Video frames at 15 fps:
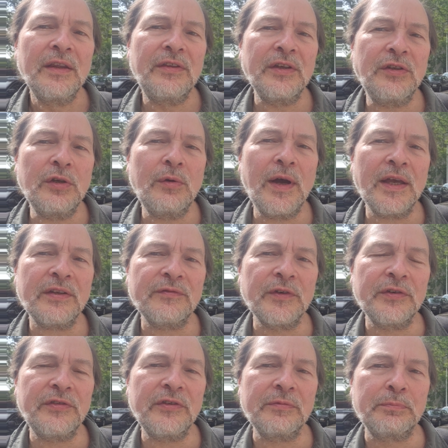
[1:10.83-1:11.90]
The U S
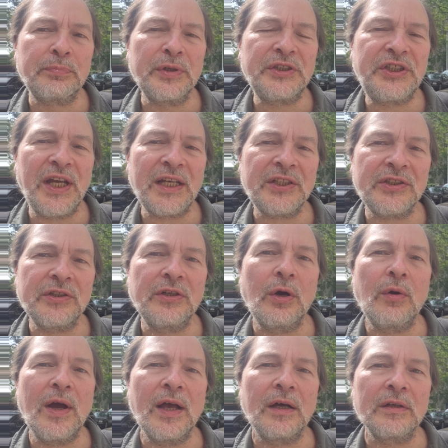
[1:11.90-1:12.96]
versus Brijesh
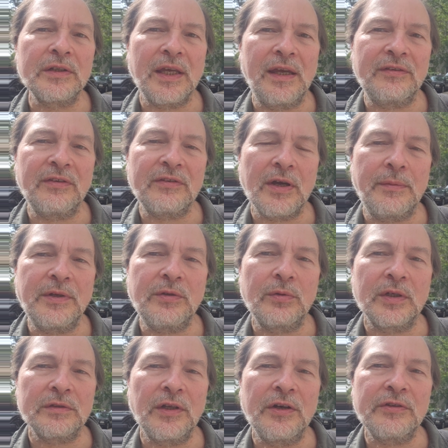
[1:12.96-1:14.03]
Goel case is coming to
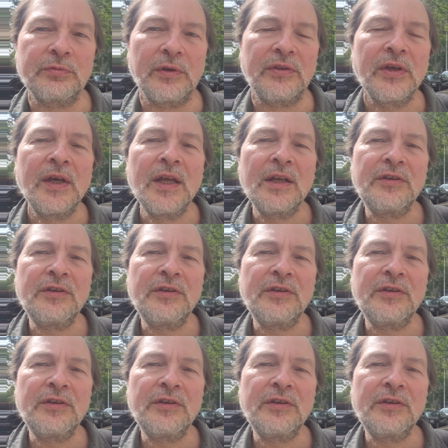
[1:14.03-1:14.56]
a close with